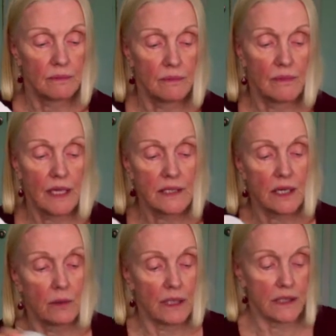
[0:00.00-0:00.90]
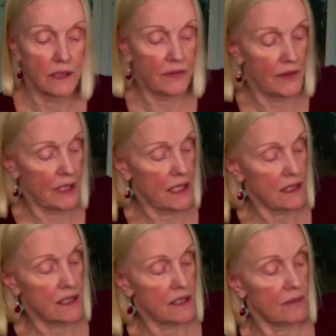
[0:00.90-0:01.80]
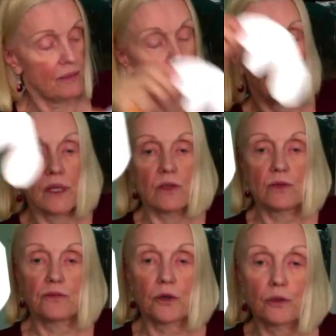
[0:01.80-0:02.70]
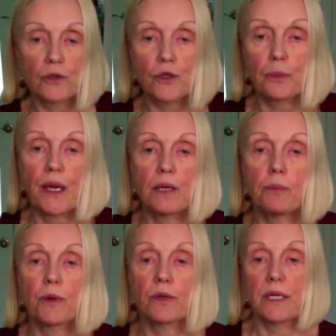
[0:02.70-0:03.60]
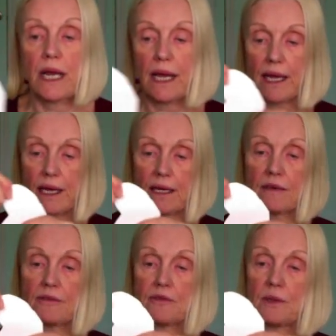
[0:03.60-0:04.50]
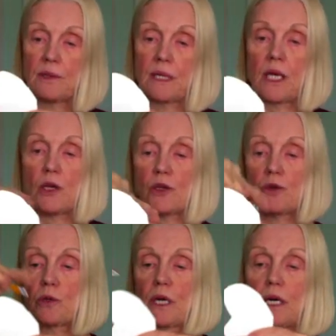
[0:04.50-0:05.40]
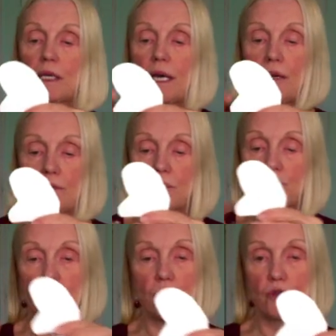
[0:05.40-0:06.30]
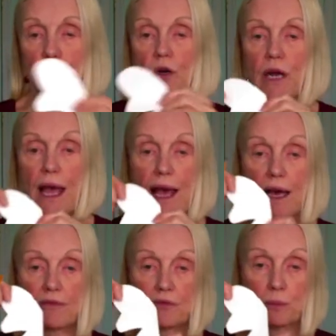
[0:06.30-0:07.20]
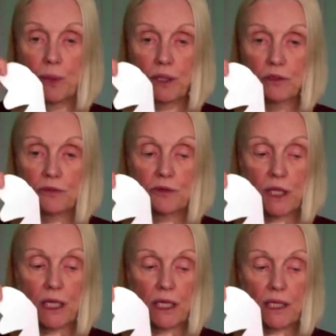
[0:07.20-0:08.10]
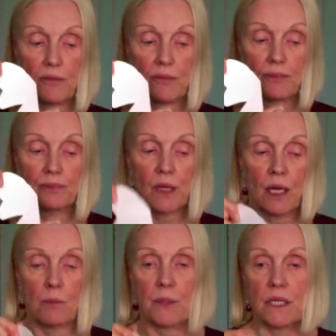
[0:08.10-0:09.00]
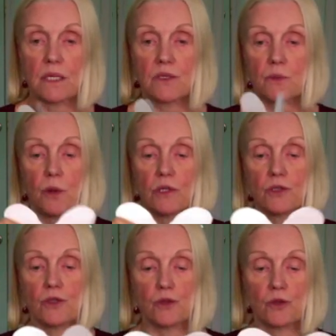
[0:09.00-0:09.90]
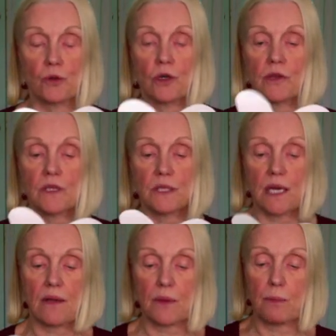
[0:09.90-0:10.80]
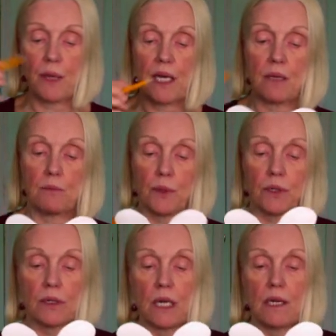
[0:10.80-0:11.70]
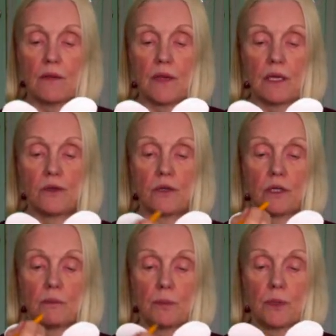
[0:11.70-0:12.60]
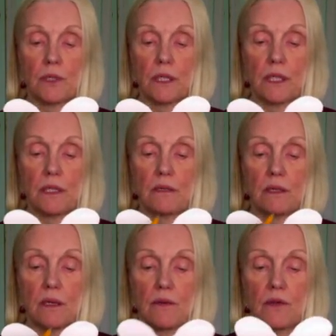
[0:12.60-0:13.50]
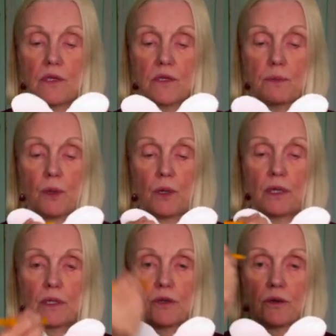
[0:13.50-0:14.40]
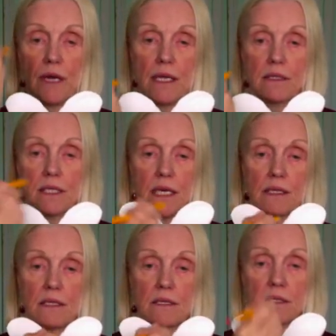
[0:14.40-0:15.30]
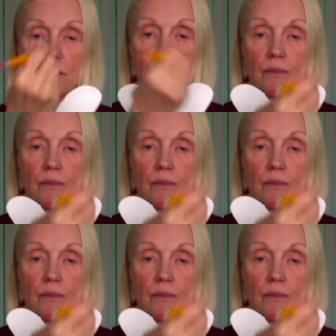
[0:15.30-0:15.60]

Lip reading: That's how I did this. You fold your paper in half. You cut out you draw a half a butterfly. Because once you draw this on the paper, then you can put in this part, your antennas.